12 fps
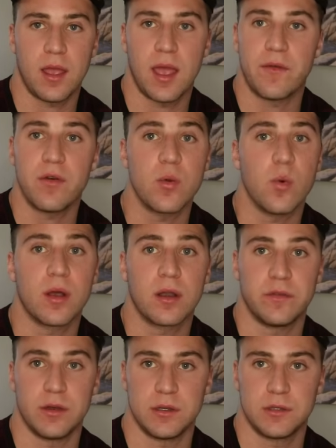Every one
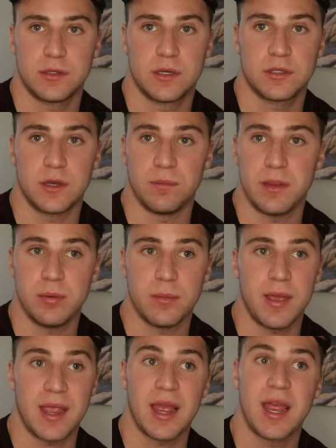of us. Some people
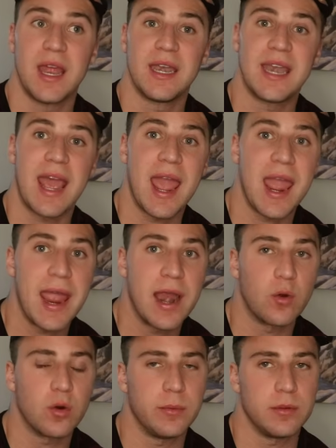make
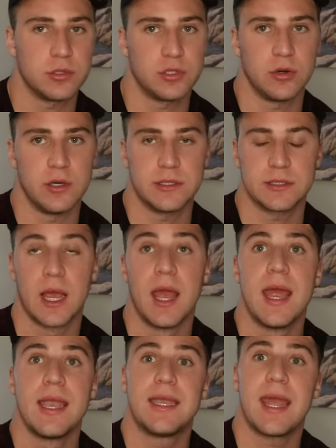terrible choices,
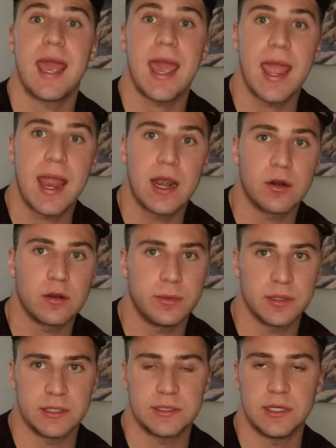
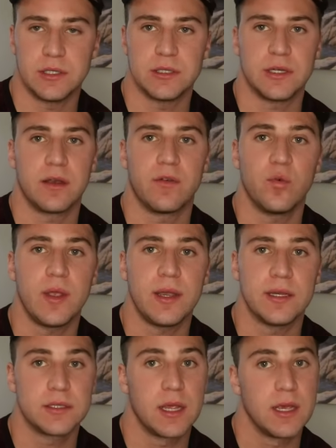terrible decisions out of
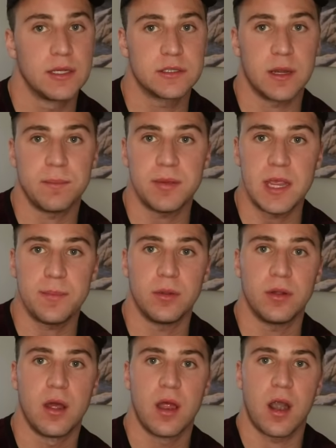weakness. Some
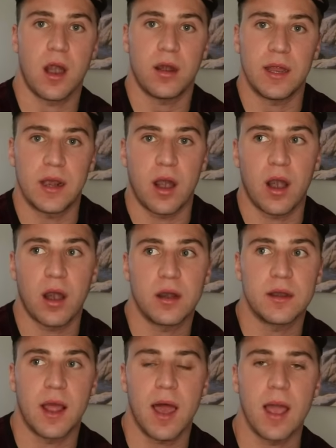people are in
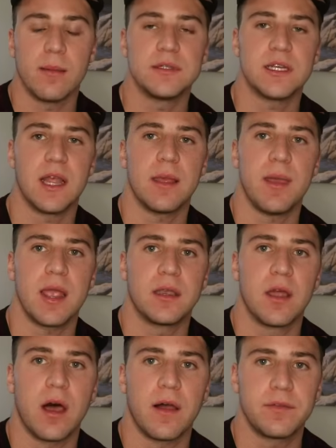hard times and they
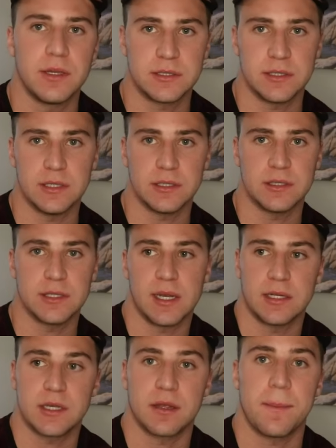make tough decisions
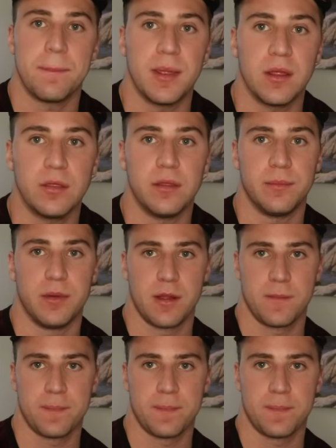and it's going to build them.